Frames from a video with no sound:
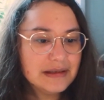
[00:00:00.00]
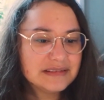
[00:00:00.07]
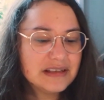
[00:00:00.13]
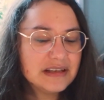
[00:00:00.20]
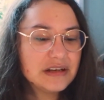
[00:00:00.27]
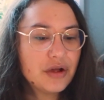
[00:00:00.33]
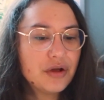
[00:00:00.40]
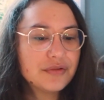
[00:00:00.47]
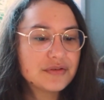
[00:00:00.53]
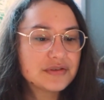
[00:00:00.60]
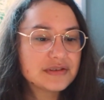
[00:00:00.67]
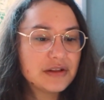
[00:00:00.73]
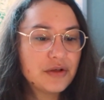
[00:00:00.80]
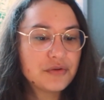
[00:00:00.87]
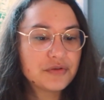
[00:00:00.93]
Sending all those
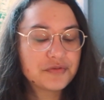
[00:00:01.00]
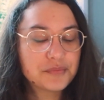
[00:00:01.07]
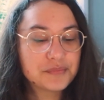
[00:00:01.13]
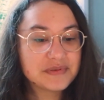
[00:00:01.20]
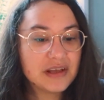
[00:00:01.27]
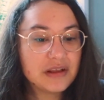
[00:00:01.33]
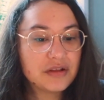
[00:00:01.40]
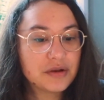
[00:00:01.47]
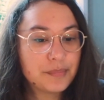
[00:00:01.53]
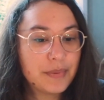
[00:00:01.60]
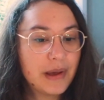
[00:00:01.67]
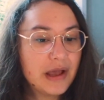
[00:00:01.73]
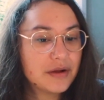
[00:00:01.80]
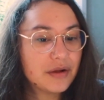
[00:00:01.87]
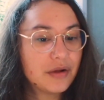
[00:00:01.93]
clothes from seller to
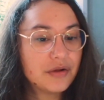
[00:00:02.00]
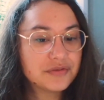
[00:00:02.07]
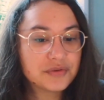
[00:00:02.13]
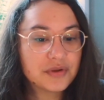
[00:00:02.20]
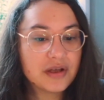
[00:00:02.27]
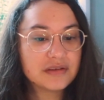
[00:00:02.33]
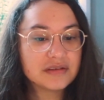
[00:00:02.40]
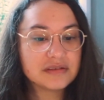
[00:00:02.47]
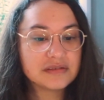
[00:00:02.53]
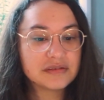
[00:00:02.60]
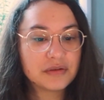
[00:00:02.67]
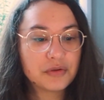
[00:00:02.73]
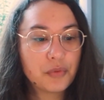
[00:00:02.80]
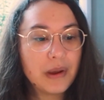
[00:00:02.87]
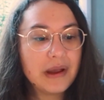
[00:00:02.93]
buyer also causes
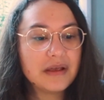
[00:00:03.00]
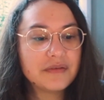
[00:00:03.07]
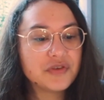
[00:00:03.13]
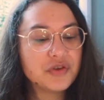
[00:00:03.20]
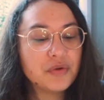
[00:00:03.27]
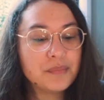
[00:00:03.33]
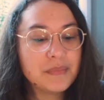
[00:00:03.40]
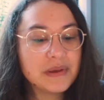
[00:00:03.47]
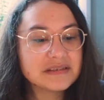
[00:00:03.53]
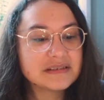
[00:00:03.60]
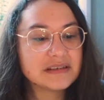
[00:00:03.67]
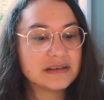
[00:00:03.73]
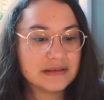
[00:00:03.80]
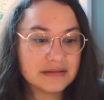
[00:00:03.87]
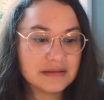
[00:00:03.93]
quite a few
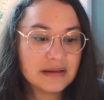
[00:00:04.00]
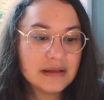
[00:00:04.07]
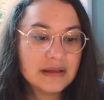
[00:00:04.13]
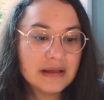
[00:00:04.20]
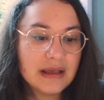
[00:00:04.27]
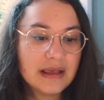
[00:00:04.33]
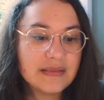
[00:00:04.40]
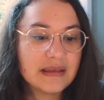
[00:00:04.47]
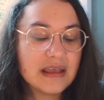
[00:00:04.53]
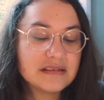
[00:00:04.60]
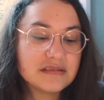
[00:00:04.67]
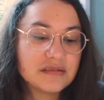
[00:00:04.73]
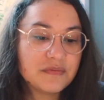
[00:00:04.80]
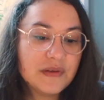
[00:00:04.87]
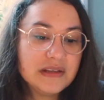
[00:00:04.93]
emissions. In the
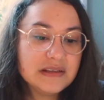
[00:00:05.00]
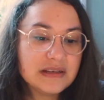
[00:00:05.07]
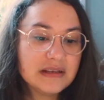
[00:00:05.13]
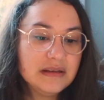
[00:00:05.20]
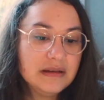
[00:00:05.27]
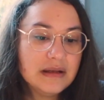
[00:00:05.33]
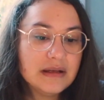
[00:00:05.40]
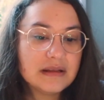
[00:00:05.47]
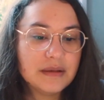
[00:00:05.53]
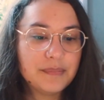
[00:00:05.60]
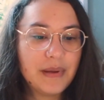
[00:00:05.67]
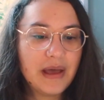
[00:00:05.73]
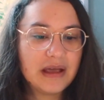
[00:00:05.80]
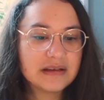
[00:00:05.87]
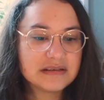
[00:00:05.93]
case of Vinted, the
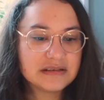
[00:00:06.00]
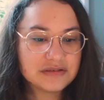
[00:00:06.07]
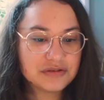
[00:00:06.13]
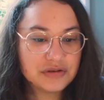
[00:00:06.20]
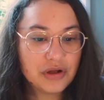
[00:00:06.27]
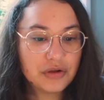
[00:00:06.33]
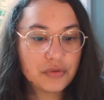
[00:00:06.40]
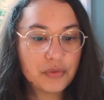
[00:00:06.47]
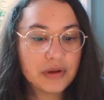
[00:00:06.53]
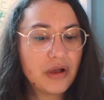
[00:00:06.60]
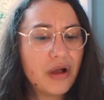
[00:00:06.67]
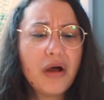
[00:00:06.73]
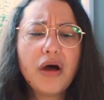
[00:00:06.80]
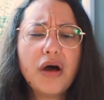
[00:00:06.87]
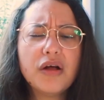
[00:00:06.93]
packages are now going
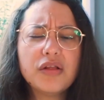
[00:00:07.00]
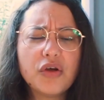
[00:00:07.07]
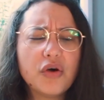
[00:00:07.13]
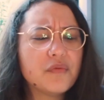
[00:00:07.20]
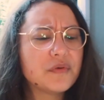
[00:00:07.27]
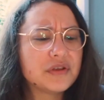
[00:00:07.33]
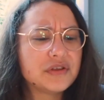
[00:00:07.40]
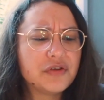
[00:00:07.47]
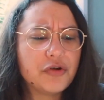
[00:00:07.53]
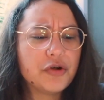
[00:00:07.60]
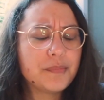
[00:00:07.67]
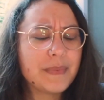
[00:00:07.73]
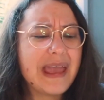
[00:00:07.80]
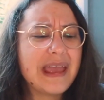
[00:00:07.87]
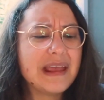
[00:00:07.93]
all over
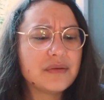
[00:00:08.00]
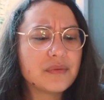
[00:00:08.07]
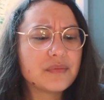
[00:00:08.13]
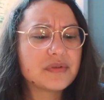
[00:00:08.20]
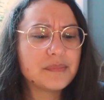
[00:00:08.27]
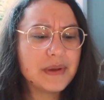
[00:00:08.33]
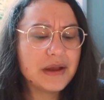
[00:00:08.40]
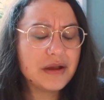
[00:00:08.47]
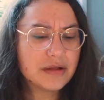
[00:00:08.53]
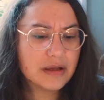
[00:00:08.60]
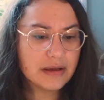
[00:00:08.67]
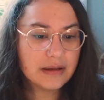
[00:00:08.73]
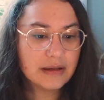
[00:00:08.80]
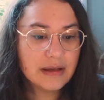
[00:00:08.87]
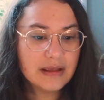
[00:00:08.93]
Europe and North
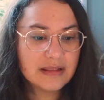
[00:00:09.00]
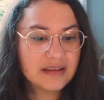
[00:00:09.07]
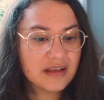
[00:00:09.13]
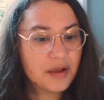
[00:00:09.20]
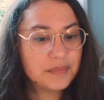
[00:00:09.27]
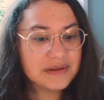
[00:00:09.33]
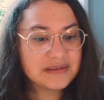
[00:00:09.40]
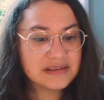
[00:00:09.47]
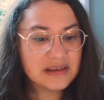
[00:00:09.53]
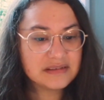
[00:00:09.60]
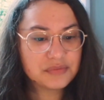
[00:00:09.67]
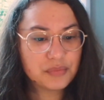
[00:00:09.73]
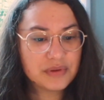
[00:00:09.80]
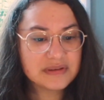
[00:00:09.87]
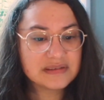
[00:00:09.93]
America. The company says
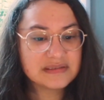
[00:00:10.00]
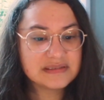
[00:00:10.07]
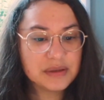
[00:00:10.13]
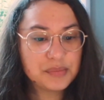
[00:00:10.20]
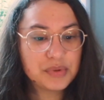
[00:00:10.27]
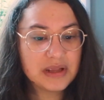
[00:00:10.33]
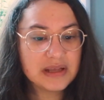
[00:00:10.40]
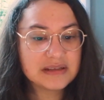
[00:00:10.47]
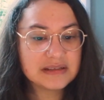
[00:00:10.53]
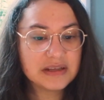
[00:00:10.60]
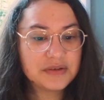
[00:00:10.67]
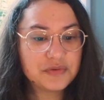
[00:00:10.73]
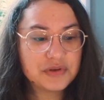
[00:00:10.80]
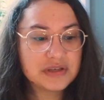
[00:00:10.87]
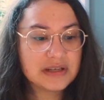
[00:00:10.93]
it wants to stimulate
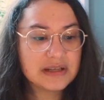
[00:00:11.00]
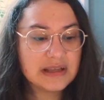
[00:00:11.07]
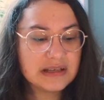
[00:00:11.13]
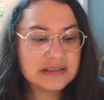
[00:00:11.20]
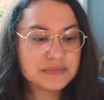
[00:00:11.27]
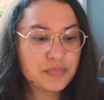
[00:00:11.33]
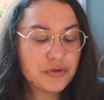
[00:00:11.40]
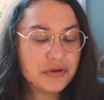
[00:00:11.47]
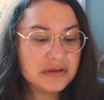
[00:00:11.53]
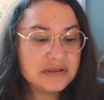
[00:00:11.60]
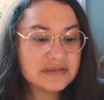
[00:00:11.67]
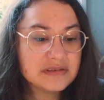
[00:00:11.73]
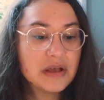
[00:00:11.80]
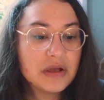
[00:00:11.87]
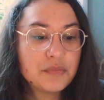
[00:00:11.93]
delivery to collection
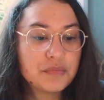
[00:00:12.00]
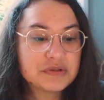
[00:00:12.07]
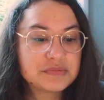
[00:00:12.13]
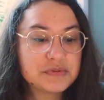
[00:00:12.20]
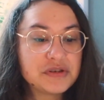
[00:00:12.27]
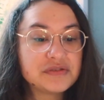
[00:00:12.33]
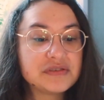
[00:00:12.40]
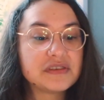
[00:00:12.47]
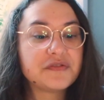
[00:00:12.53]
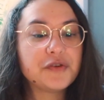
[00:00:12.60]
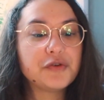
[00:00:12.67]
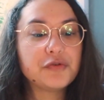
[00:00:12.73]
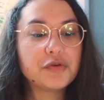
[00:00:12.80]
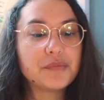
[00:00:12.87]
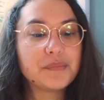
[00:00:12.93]
points, which produces
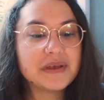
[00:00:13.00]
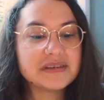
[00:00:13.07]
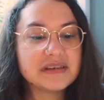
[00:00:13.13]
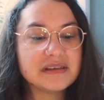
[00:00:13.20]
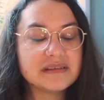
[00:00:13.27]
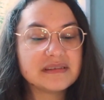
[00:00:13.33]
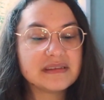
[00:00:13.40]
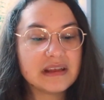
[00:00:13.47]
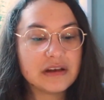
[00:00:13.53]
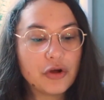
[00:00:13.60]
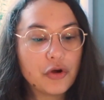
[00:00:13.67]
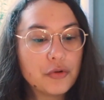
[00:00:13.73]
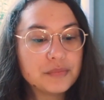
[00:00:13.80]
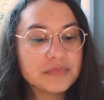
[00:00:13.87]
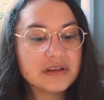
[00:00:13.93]
fewer emissions than
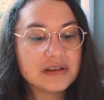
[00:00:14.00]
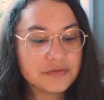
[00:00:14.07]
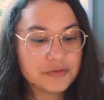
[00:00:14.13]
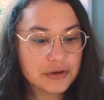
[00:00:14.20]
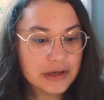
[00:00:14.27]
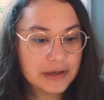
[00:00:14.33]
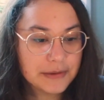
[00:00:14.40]
home delivery.